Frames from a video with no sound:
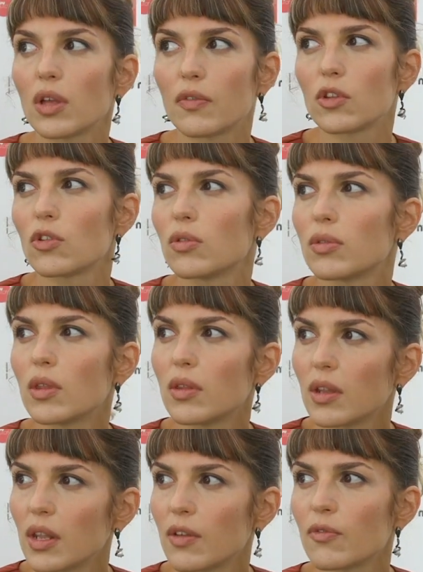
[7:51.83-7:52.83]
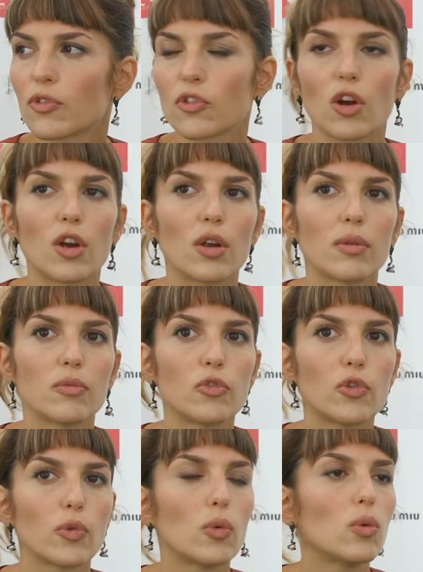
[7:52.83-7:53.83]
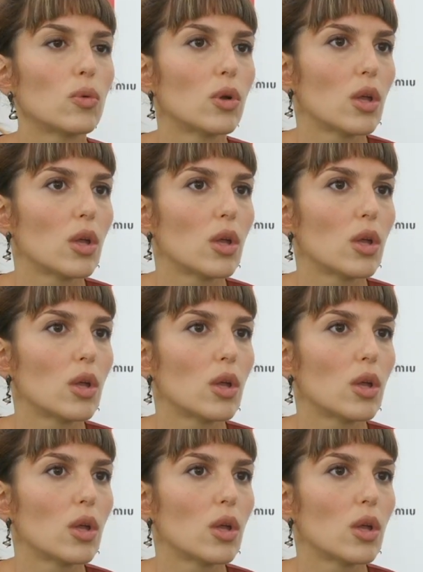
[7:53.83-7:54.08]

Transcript: Even the nymphs are drew,